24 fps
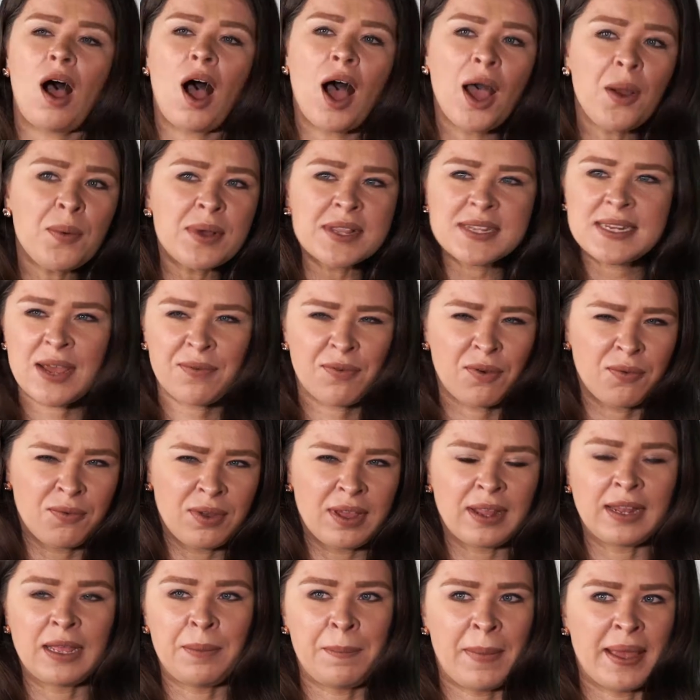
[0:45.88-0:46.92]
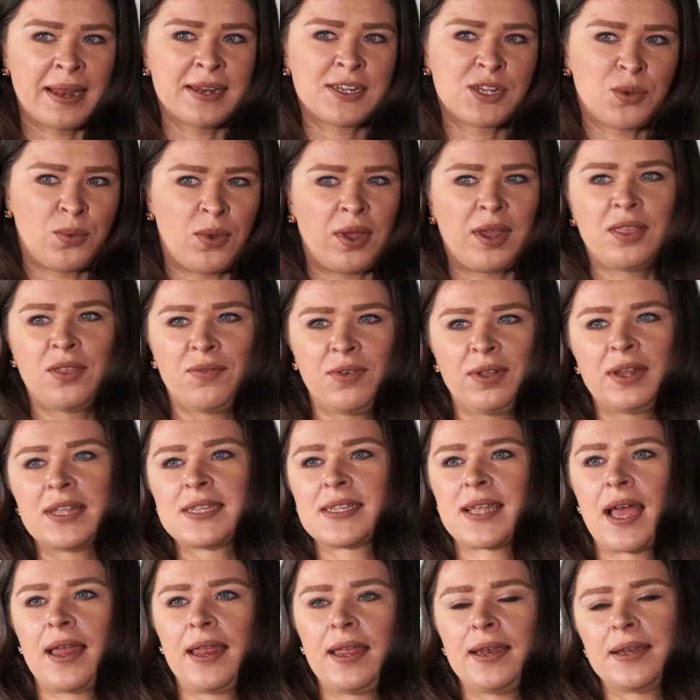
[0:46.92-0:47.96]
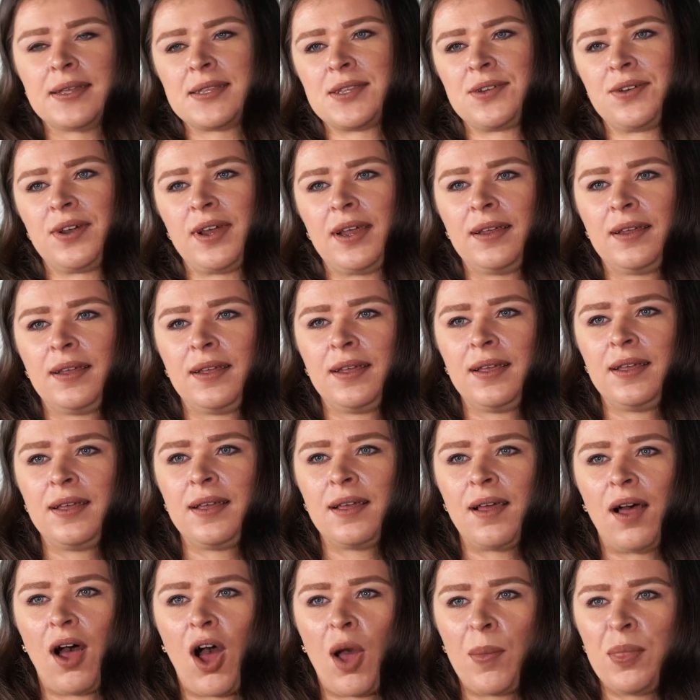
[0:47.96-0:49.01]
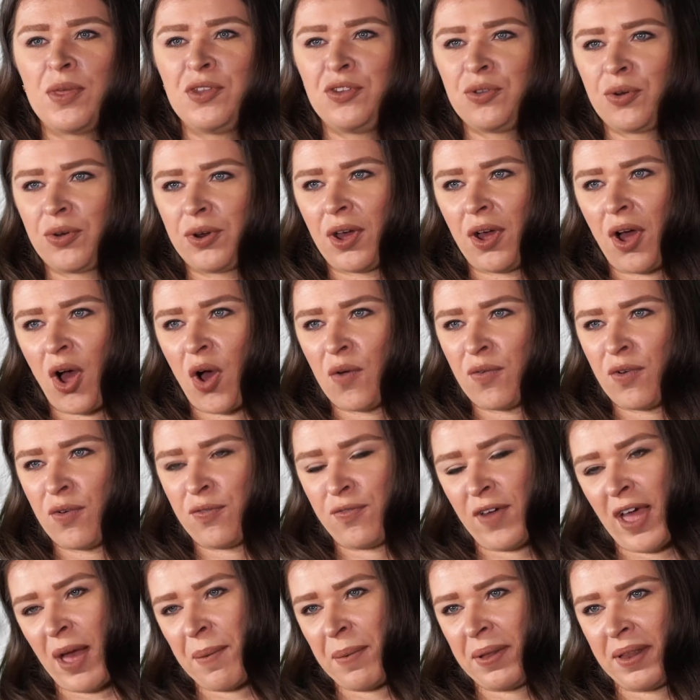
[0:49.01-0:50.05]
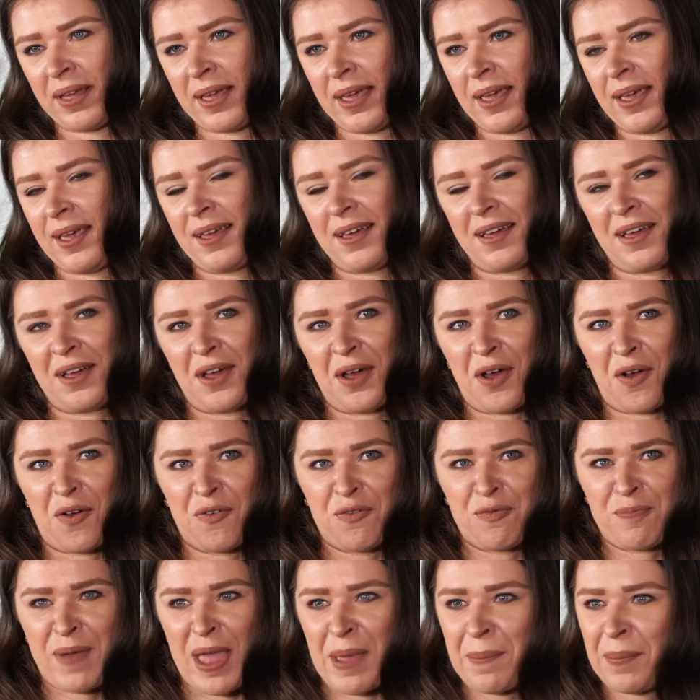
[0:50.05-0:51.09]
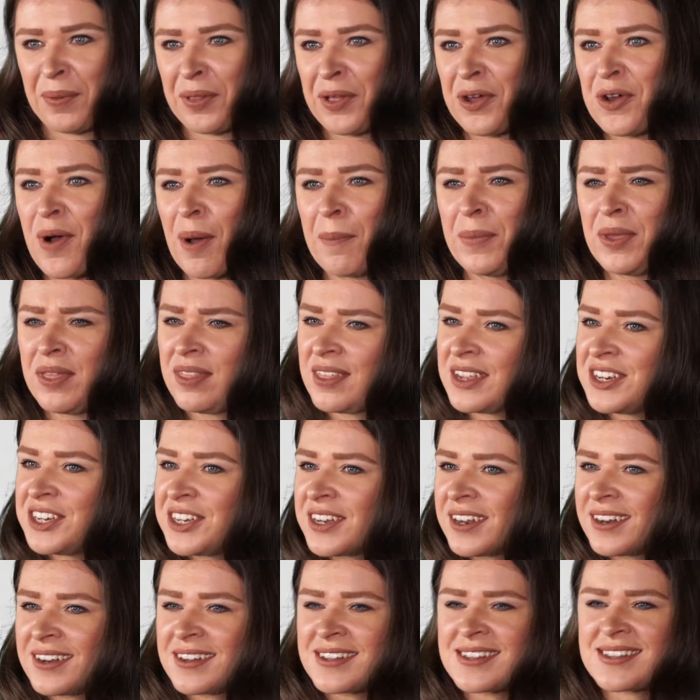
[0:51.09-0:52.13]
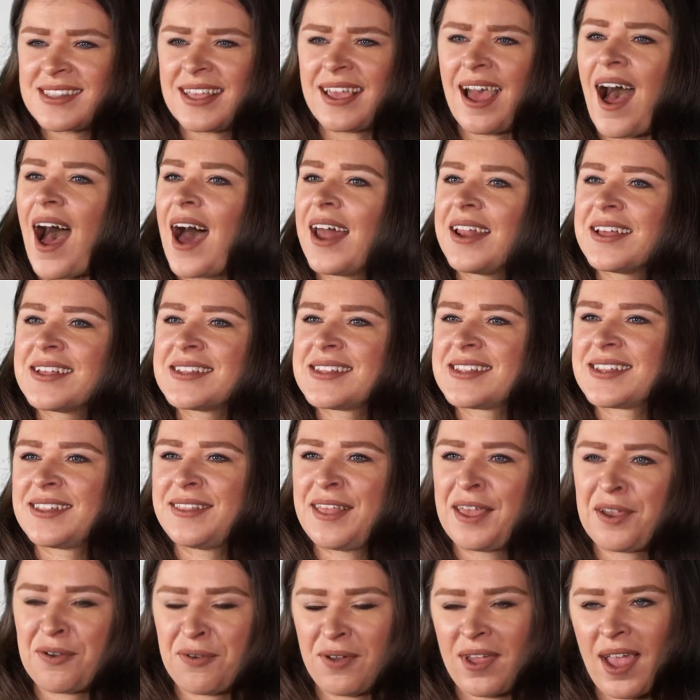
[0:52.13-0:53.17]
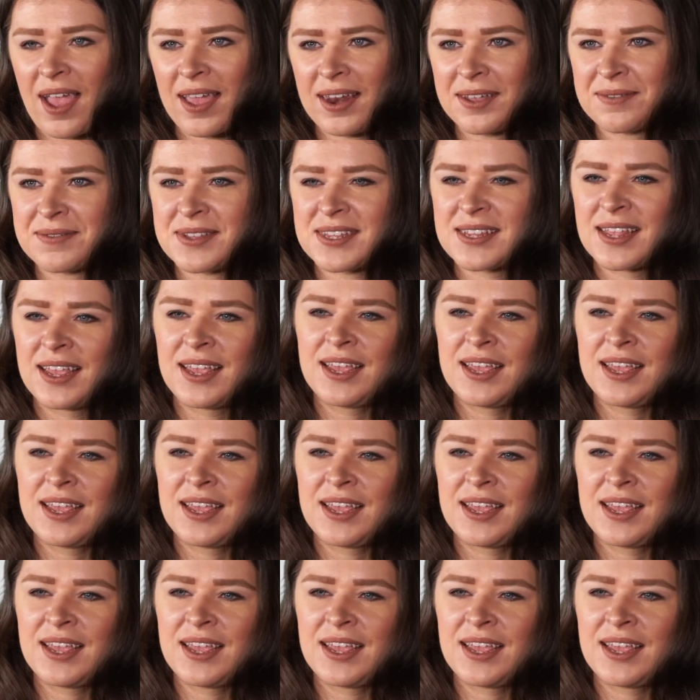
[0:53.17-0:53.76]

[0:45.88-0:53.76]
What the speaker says: I was never really meant to work in the real estate industry. I'm the daughter of a family of people who are musicians, they're artists and they're creatives.